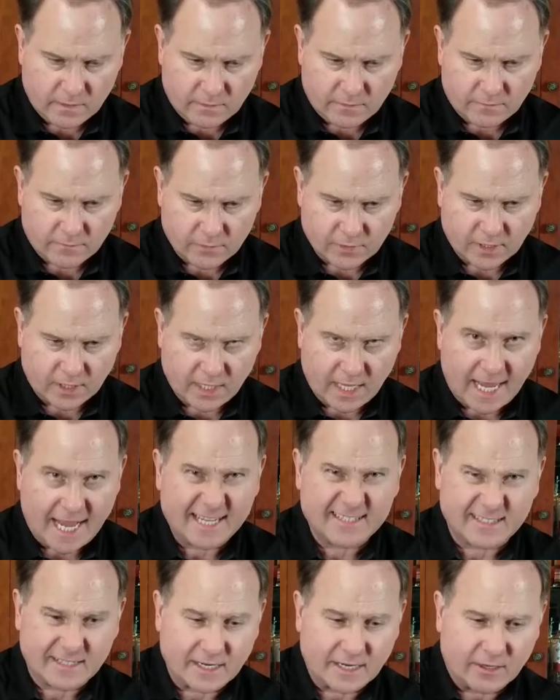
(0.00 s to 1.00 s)
for the
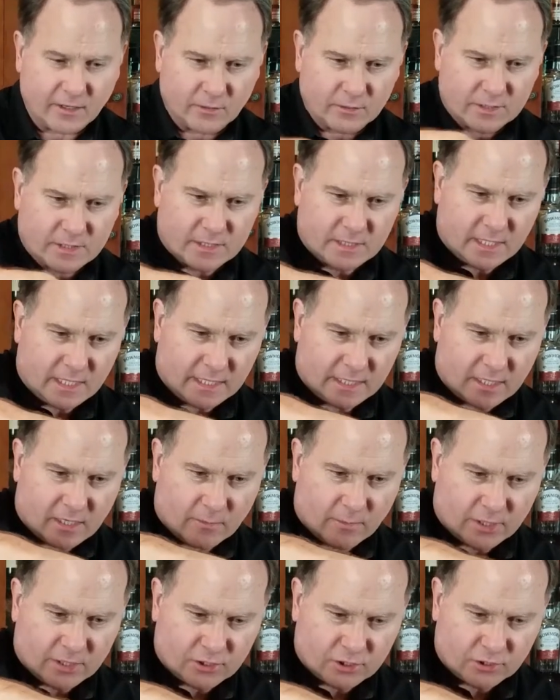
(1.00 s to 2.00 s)
glass, and I know it's sitting there,
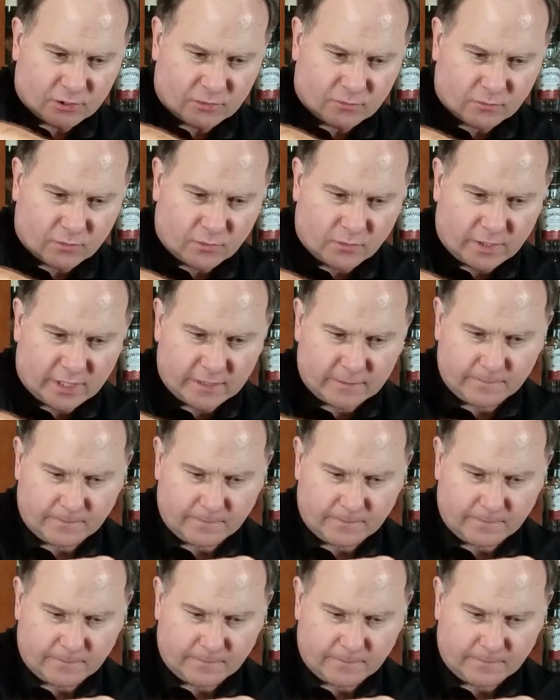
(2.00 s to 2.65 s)
but it shouldn't ruin it.